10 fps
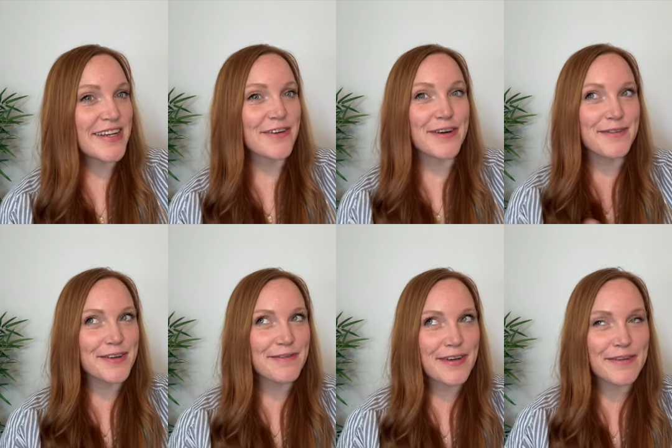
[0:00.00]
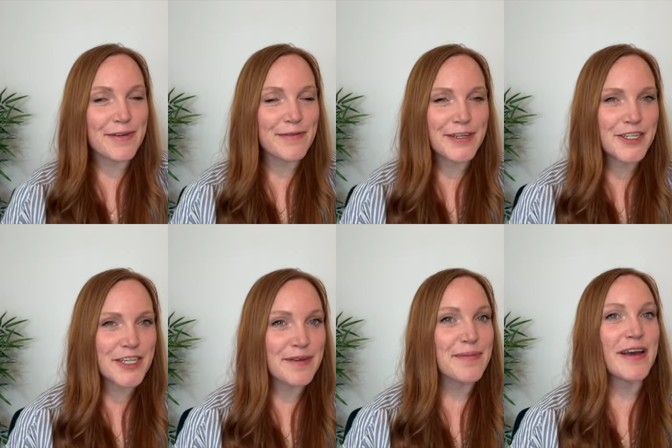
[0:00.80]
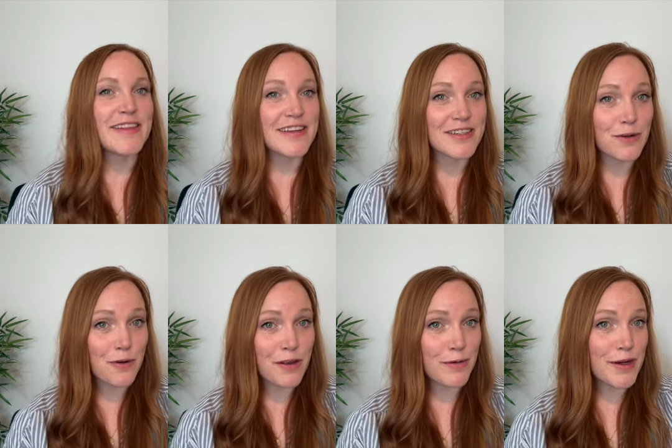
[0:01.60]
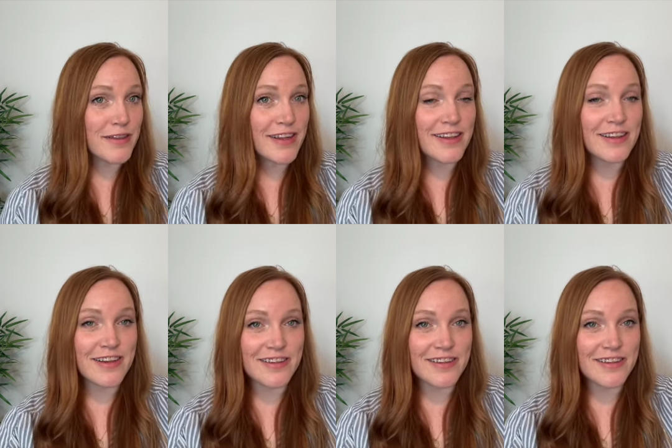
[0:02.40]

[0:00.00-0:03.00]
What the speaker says: Or if you can find one for cheap, I think it's totally worth it, and then